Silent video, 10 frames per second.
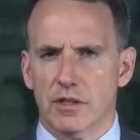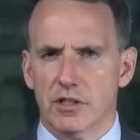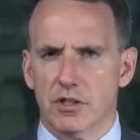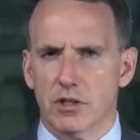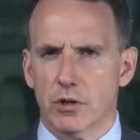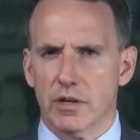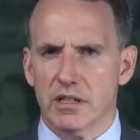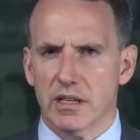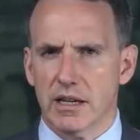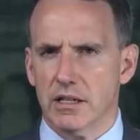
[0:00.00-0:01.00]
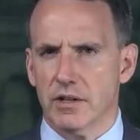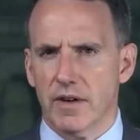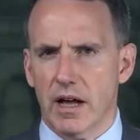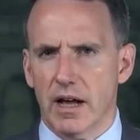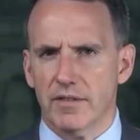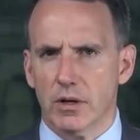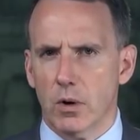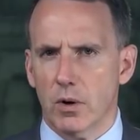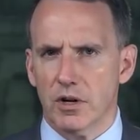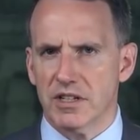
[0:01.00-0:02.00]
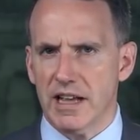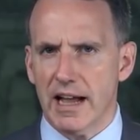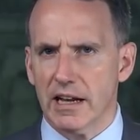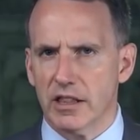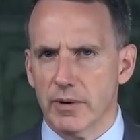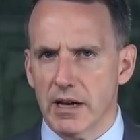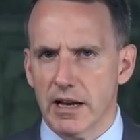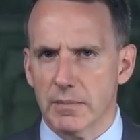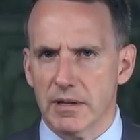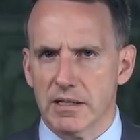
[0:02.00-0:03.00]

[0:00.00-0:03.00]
This sturdy city survived a Gaulish sack in 390